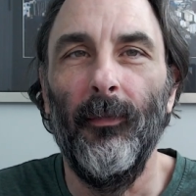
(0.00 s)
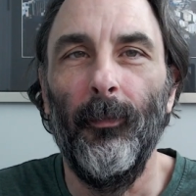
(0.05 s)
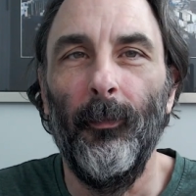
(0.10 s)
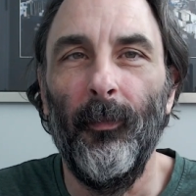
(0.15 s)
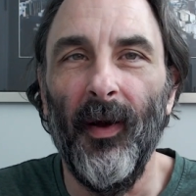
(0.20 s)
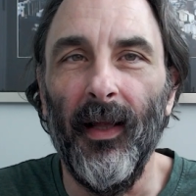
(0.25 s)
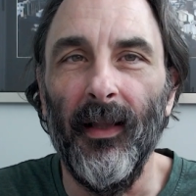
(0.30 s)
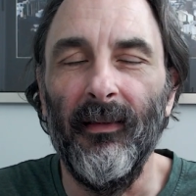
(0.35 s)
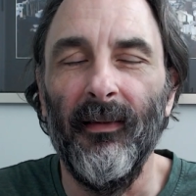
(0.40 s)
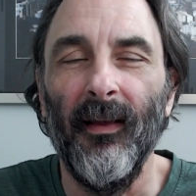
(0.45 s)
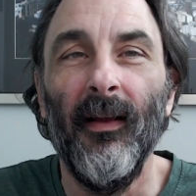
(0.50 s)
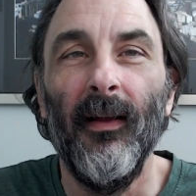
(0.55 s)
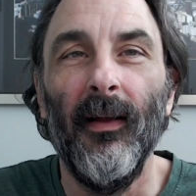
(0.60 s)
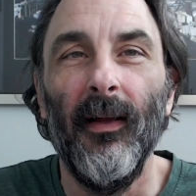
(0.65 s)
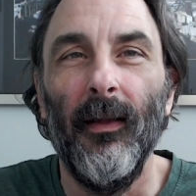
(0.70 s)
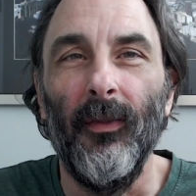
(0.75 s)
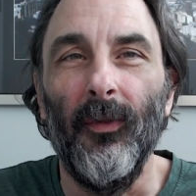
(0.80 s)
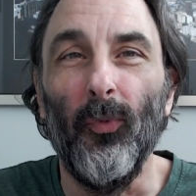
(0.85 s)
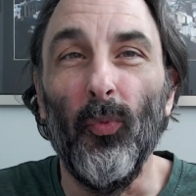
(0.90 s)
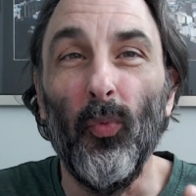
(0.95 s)
But
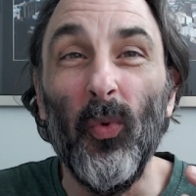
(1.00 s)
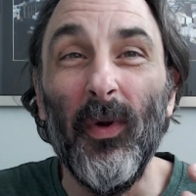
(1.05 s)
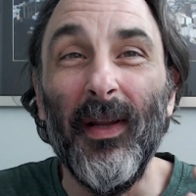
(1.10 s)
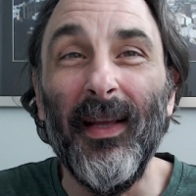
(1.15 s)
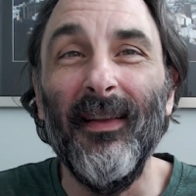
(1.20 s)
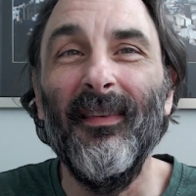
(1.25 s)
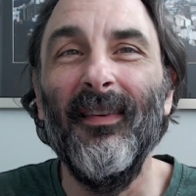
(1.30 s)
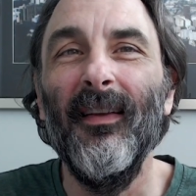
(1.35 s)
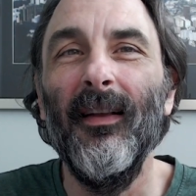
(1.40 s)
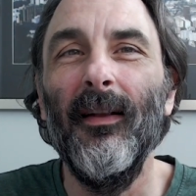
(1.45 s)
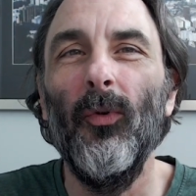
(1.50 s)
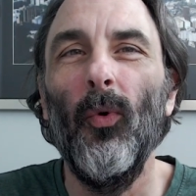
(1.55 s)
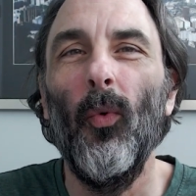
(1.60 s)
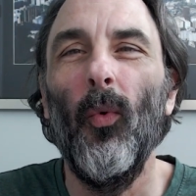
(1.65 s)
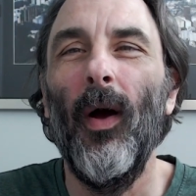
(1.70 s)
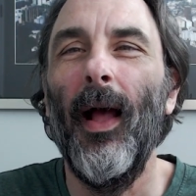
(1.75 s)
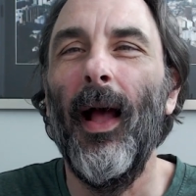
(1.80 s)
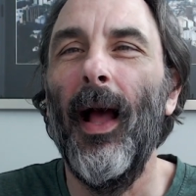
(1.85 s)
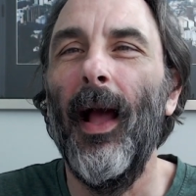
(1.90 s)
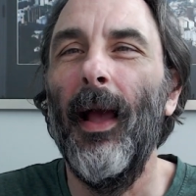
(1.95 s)
the reason
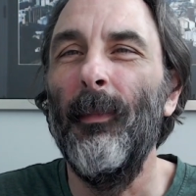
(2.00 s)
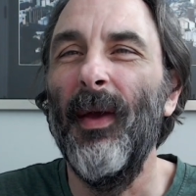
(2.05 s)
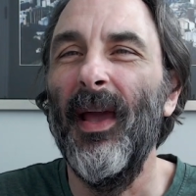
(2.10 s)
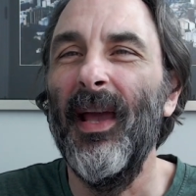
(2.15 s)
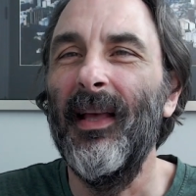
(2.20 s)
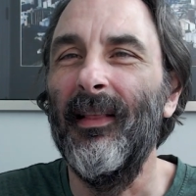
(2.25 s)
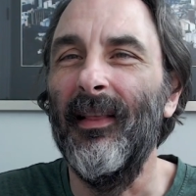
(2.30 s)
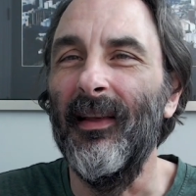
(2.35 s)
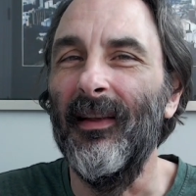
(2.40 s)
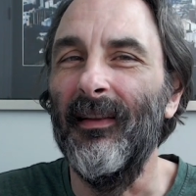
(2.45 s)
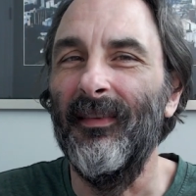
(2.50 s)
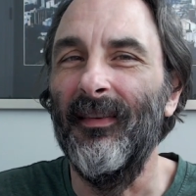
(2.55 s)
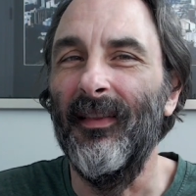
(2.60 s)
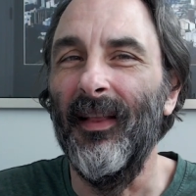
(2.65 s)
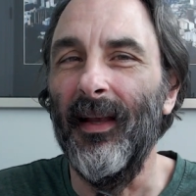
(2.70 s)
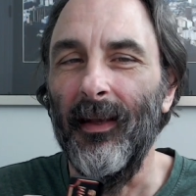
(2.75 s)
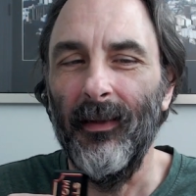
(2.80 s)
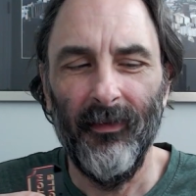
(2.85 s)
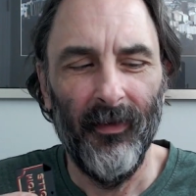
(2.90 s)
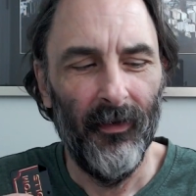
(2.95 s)
why I make these
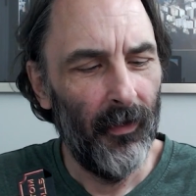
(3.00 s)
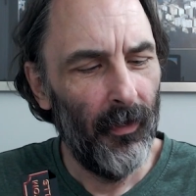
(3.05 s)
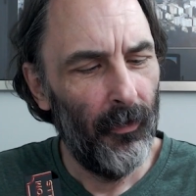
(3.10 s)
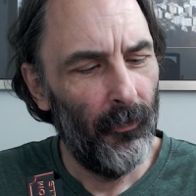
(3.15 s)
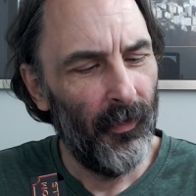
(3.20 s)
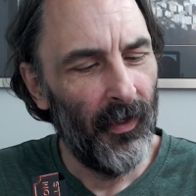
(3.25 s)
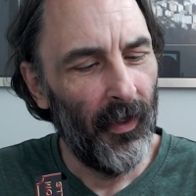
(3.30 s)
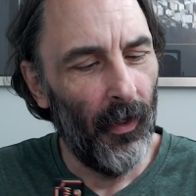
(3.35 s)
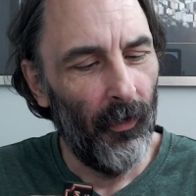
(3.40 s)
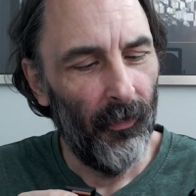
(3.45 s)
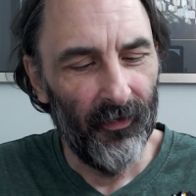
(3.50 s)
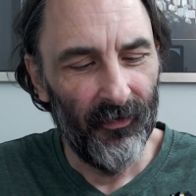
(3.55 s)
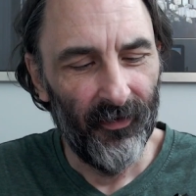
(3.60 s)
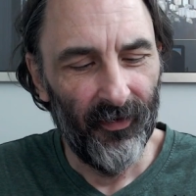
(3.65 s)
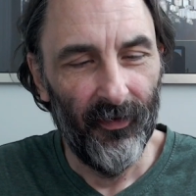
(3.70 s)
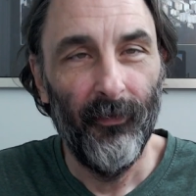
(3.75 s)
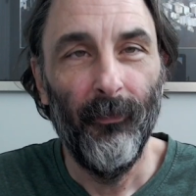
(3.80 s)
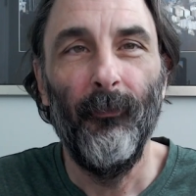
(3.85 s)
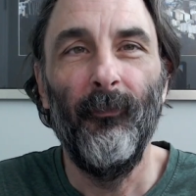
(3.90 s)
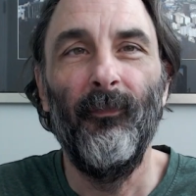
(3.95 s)
things, and here we go,
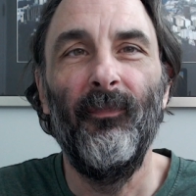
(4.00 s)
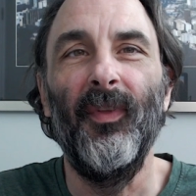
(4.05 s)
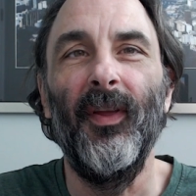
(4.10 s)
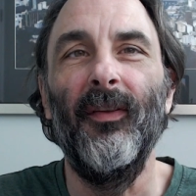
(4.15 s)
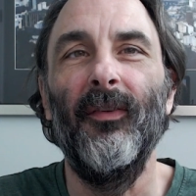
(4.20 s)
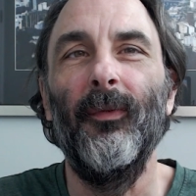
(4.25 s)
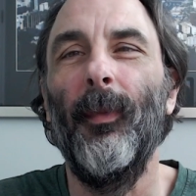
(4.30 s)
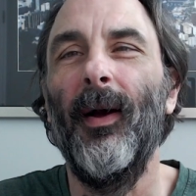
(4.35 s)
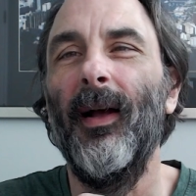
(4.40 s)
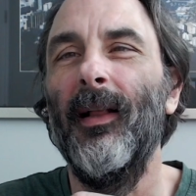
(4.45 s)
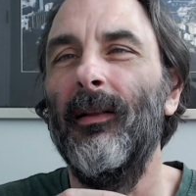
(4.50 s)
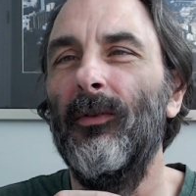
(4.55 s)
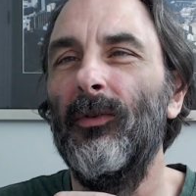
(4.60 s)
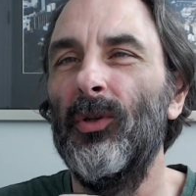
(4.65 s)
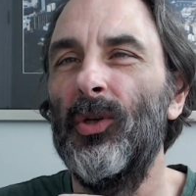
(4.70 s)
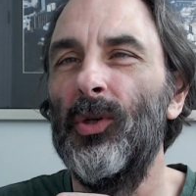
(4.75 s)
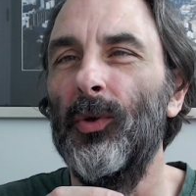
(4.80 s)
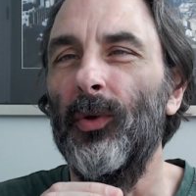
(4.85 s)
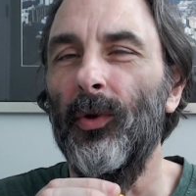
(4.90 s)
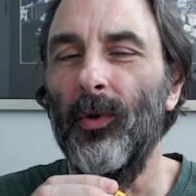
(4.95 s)
these are my little
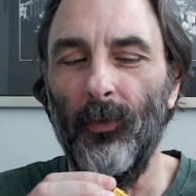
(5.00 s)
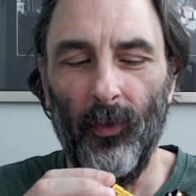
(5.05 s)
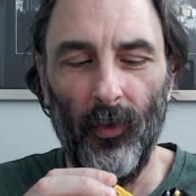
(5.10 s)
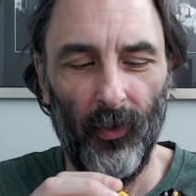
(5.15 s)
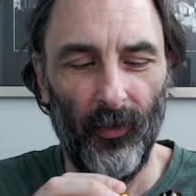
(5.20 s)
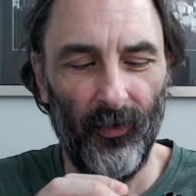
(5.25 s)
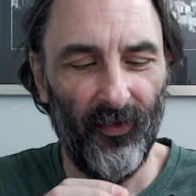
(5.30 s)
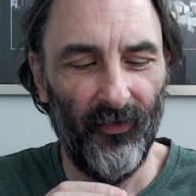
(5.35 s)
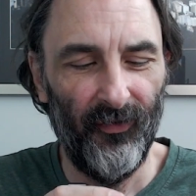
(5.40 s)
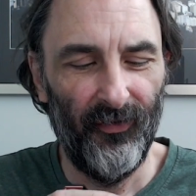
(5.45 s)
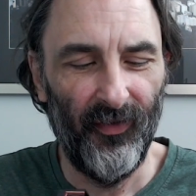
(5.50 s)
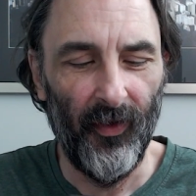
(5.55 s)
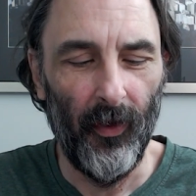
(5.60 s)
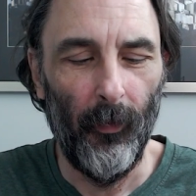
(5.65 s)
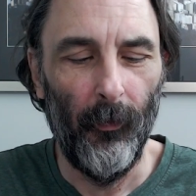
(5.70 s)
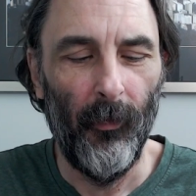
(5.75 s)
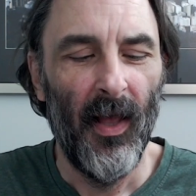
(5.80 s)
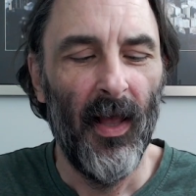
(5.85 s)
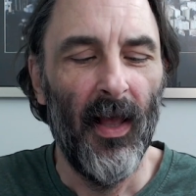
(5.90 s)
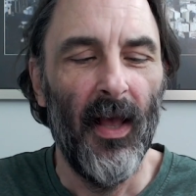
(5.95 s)
short rolls of film,
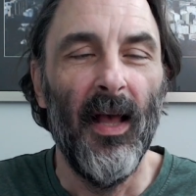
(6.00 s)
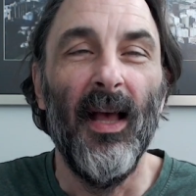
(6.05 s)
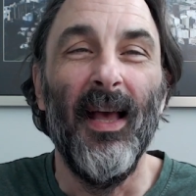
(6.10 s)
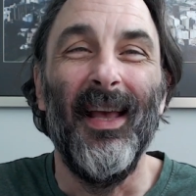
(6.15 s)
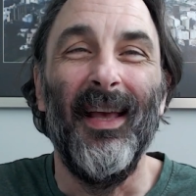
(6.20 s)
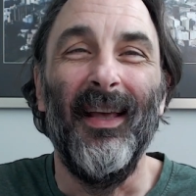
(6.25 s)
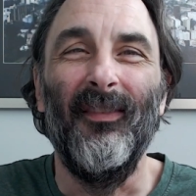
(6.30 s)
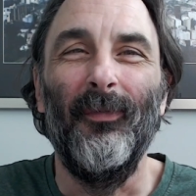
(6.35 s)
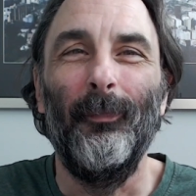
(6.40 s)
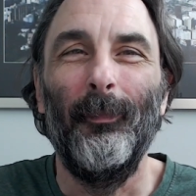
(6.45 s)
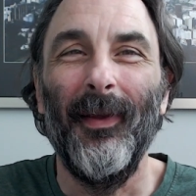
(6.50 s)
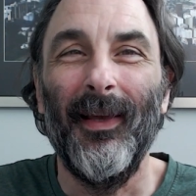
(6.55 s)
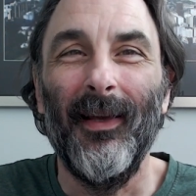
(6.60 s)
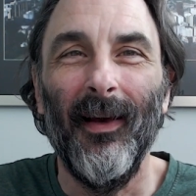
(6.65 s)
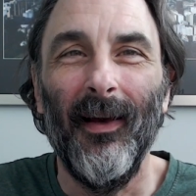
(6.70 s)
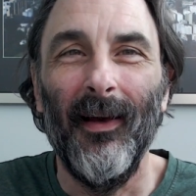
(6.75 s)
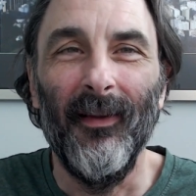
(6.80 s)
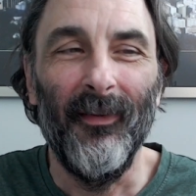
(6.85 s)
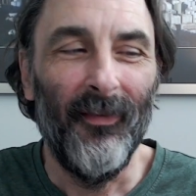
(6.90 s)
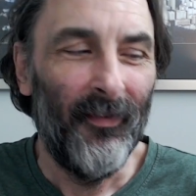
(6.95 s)
is
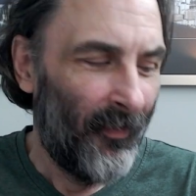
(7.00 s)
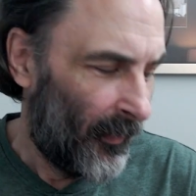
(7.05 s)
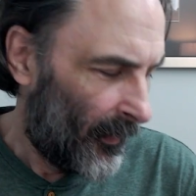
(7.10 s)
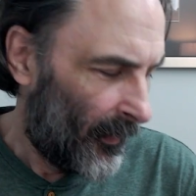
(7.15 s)
because